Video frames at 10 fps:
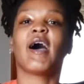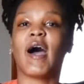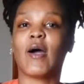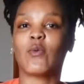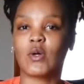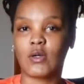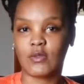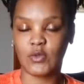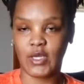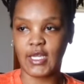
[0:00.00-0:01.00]
I will go to
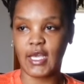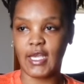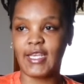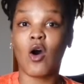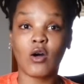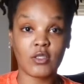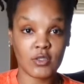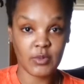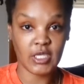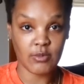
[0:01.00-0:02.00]
LA. Also
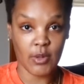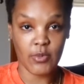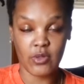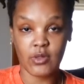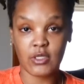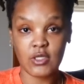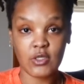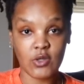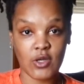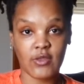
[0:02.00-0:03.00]
because my brother and sister
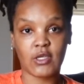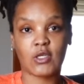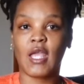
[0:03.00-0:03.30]
are there,